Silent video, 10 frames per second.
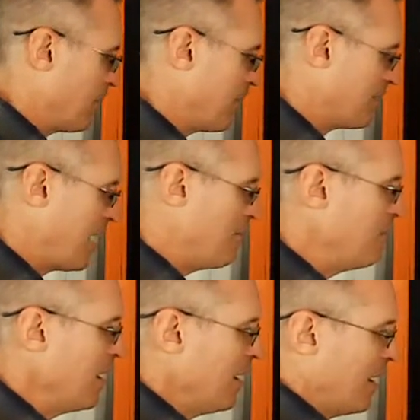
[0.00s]
like
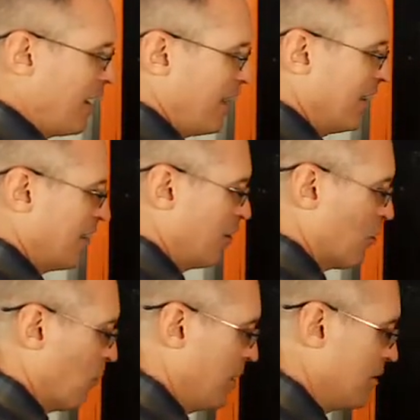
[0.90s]
that, and your
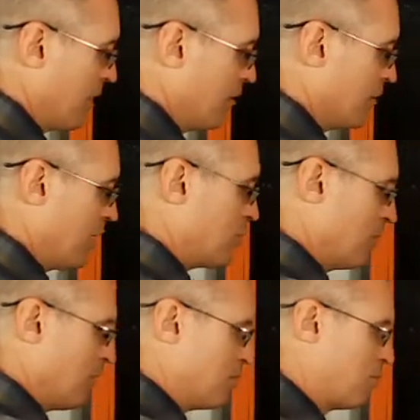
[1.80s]
wind tunnel test would
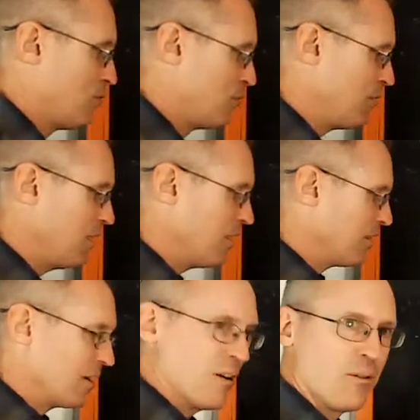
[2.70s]
just,
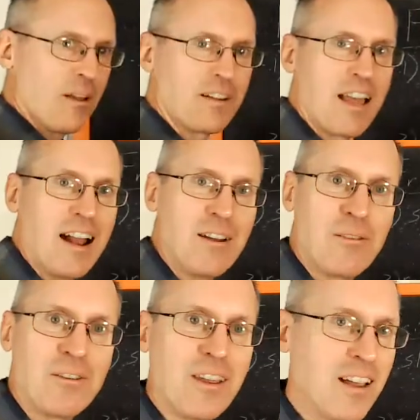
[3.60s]
like go like that, and it
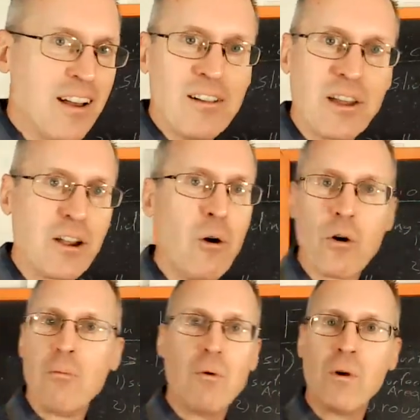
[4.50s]
was like
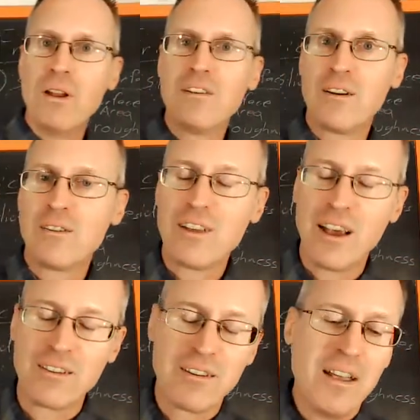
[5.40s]
horrible wind tunnel
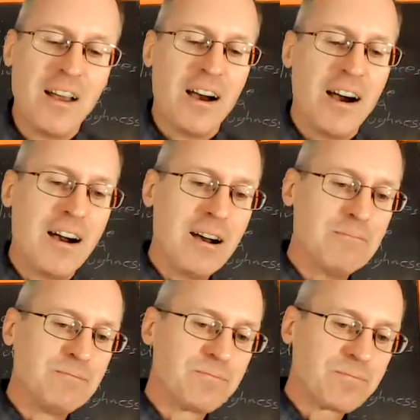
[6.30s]
tests.
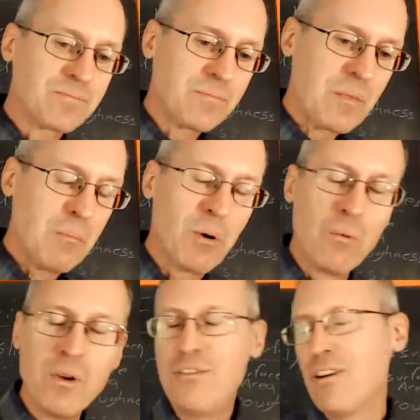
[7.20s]
But
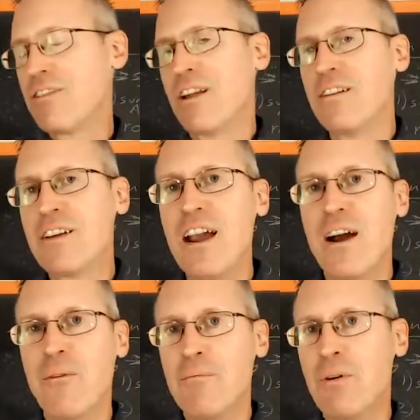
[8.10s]
we just didn't
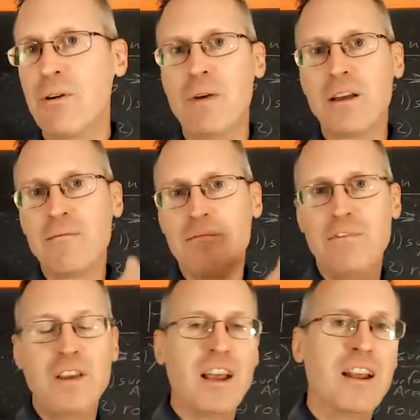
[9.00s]
care. We put a big
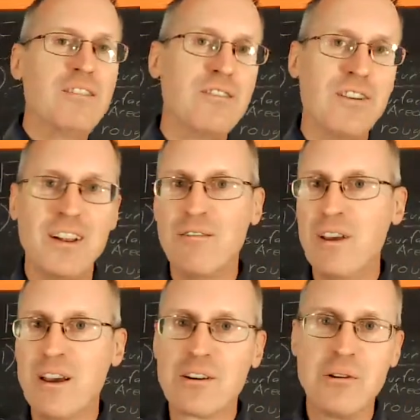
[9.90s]
V8 engine in the
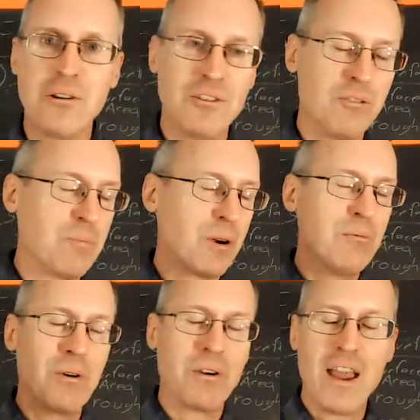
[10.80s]
vehicle and just burned
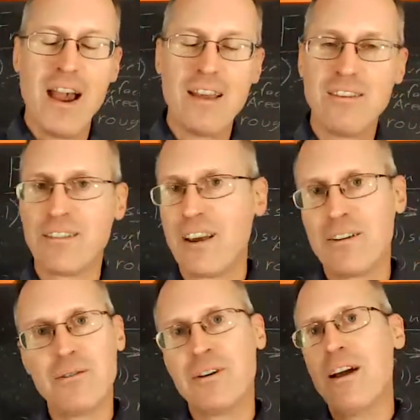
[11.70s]
more gas, and it's
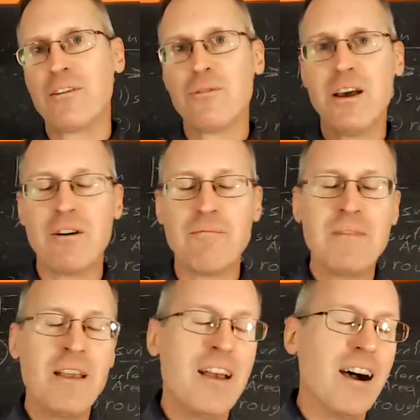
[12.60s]
like, who cares, whatever.
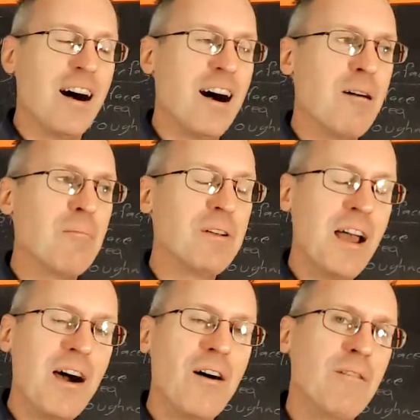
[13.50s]
But
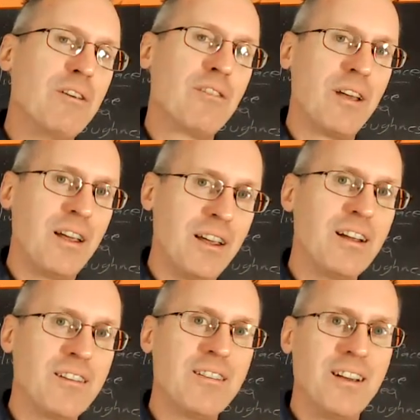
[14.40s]
now, obviously,
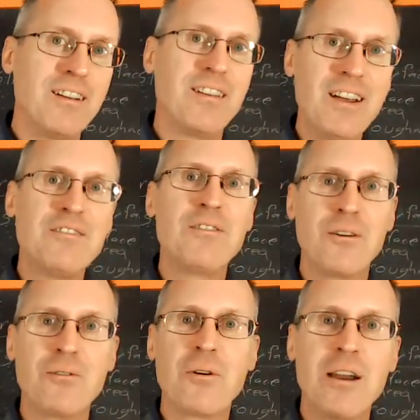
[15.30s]
it's an
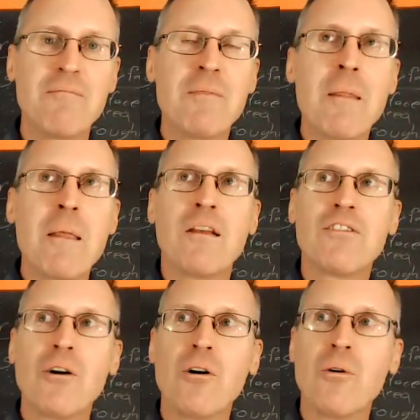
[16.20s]
issue, right?
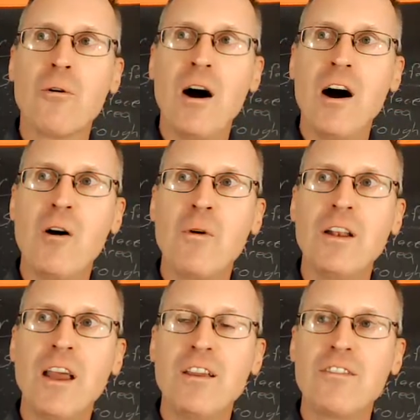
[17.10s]
So when
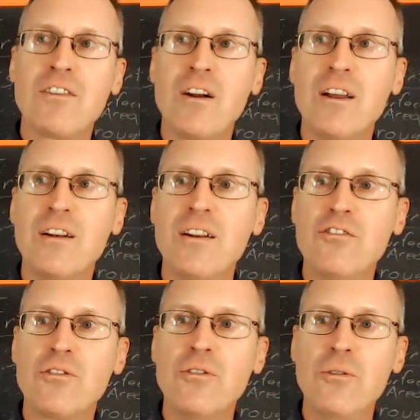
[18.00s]
they started
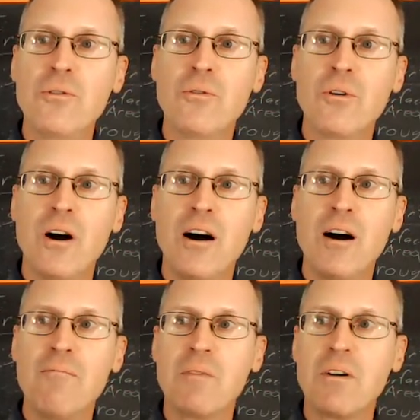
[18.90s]

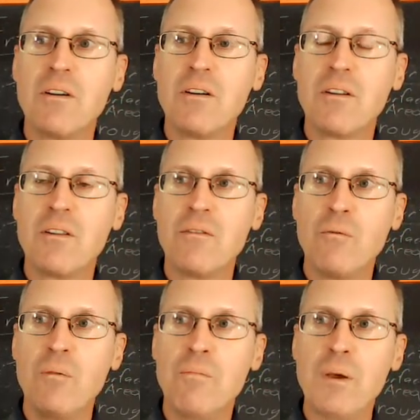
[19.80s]
to
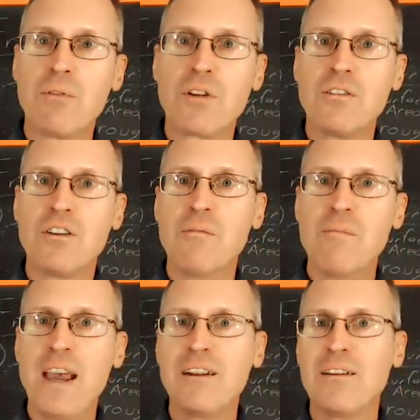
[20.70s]
when people started to
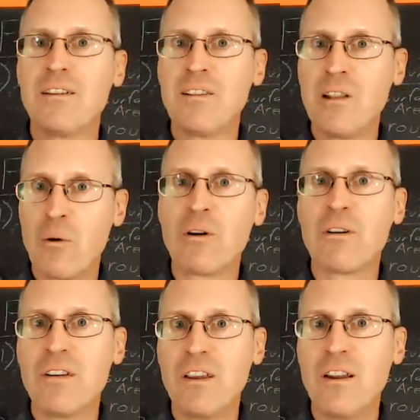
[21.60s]
demand lower,
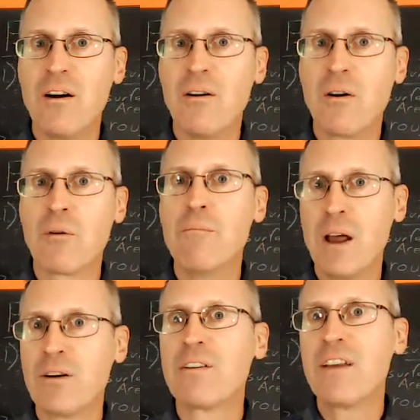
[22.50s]
or
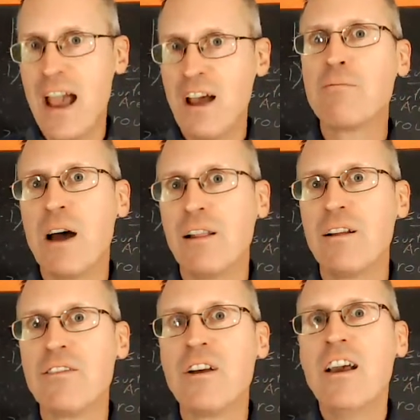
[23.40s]
better gas
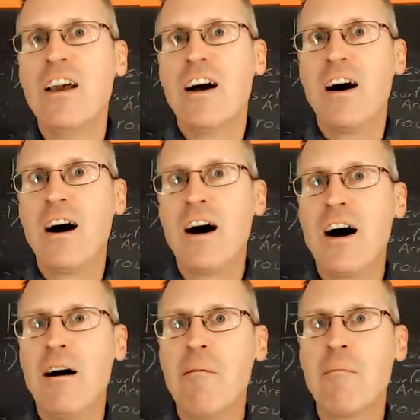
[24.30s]
mileage,
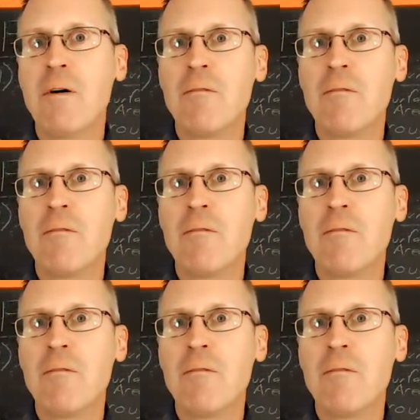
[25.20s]
the